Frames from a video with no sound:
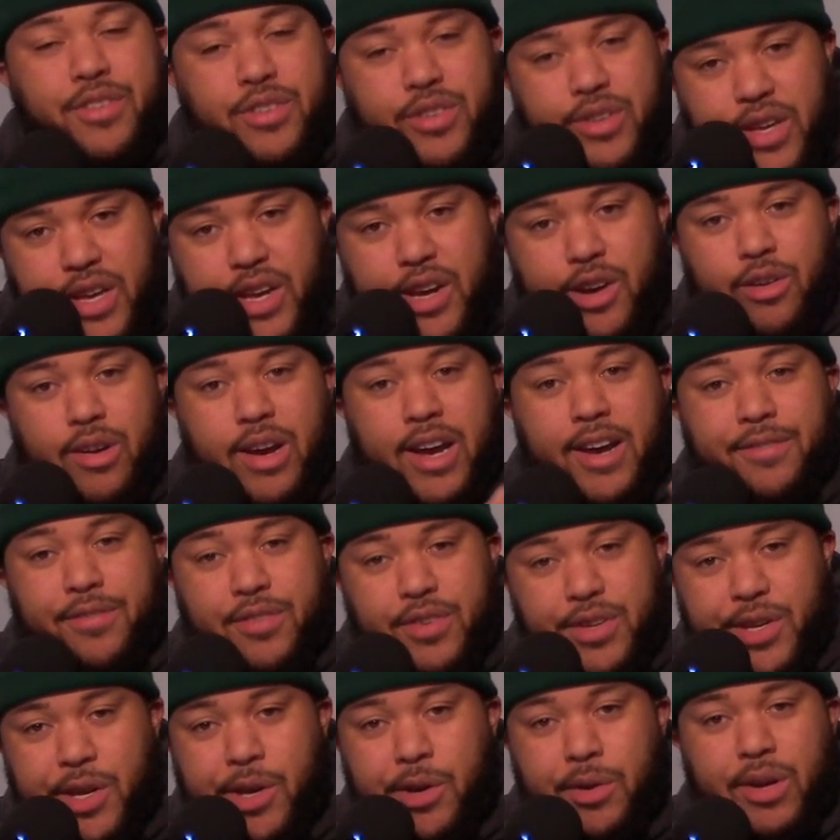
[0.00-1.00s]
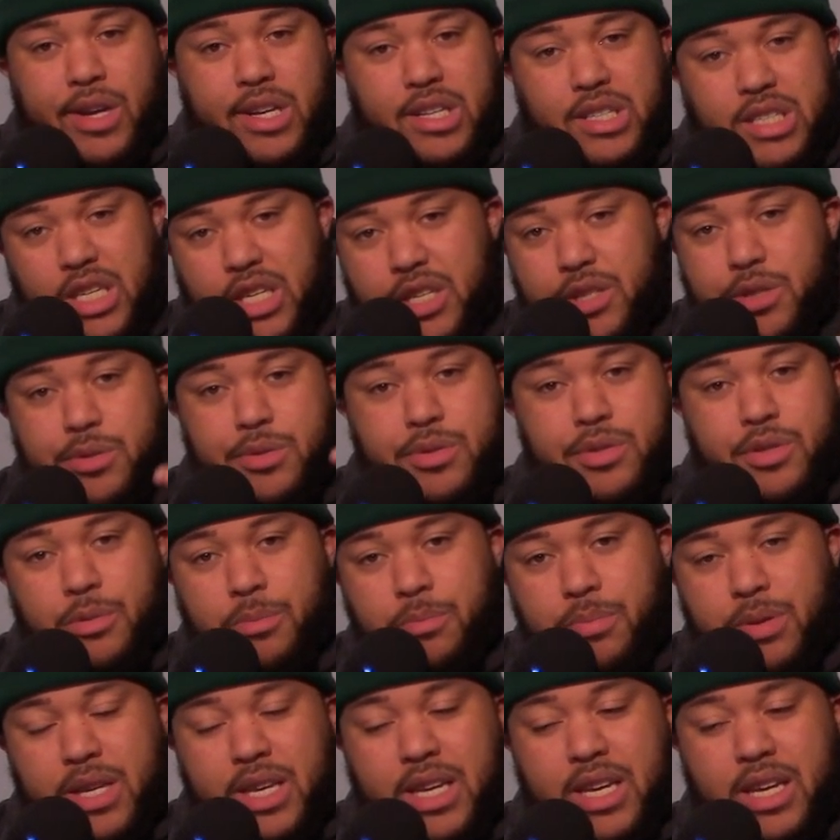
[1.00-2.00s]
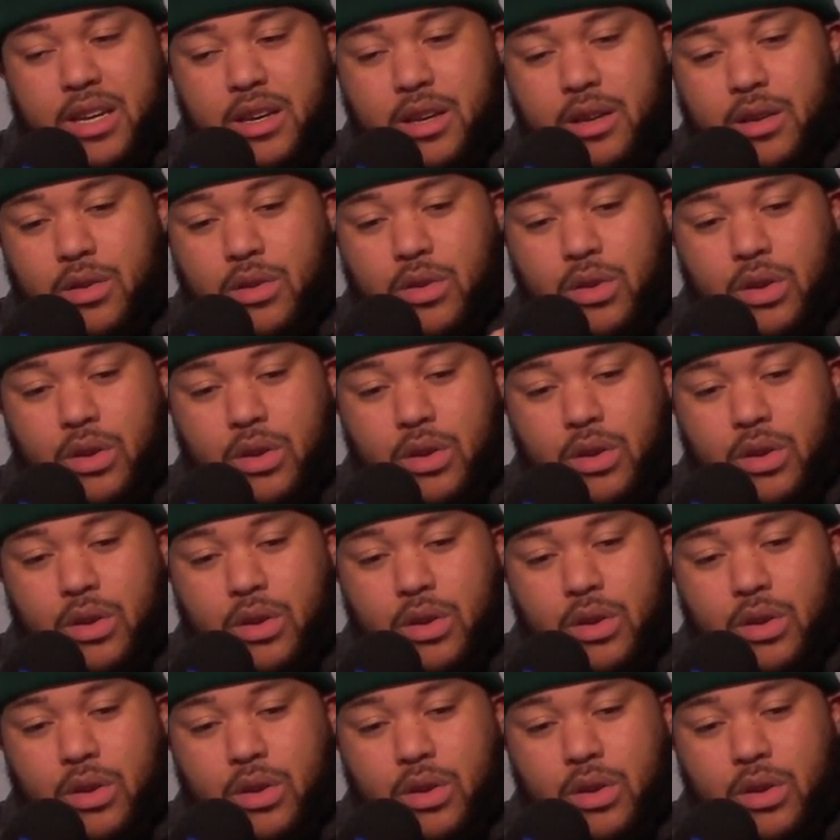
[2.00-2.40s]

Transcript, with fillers: year after year, continues to be